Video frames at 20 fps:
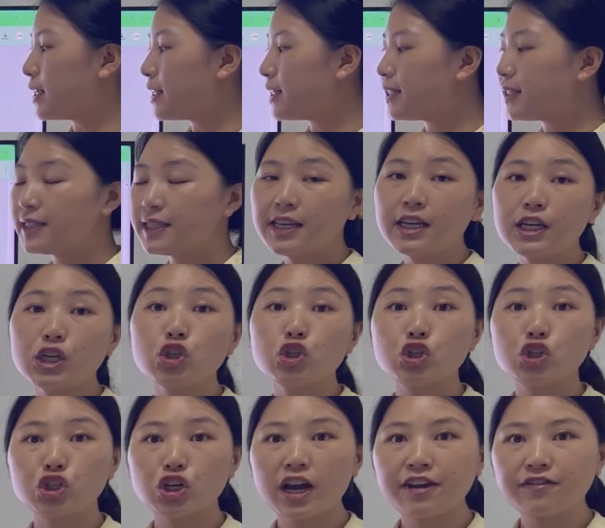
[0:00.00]

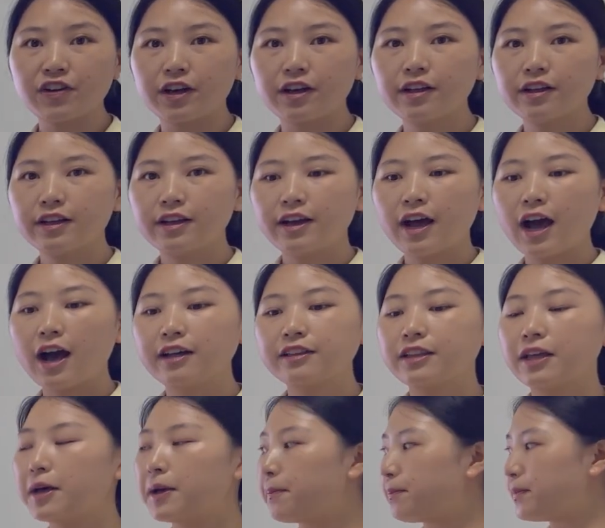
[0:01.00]
C driver on
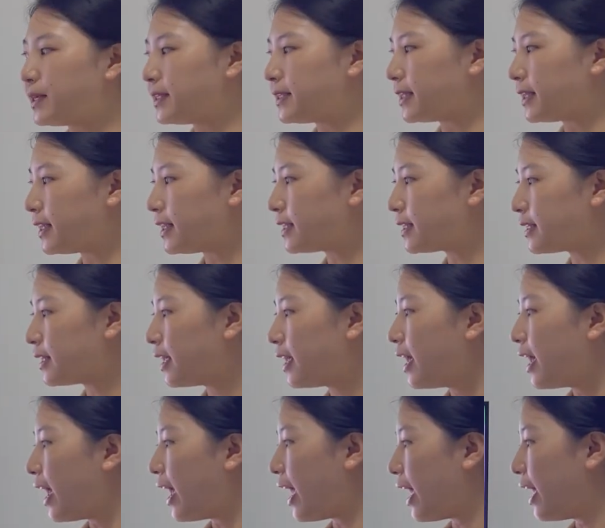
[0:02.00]
the PCs,
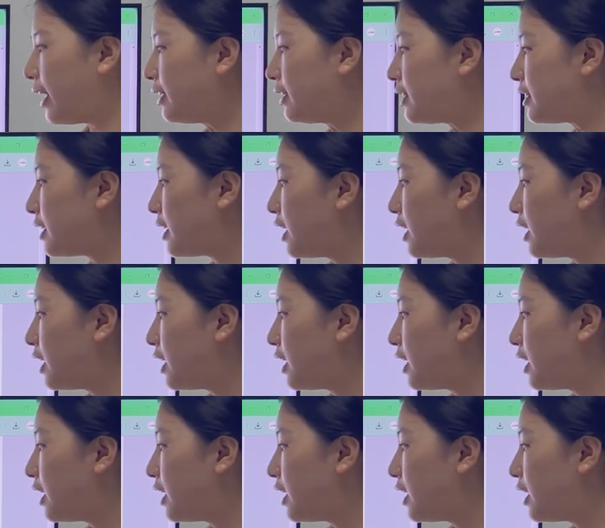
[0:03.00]
and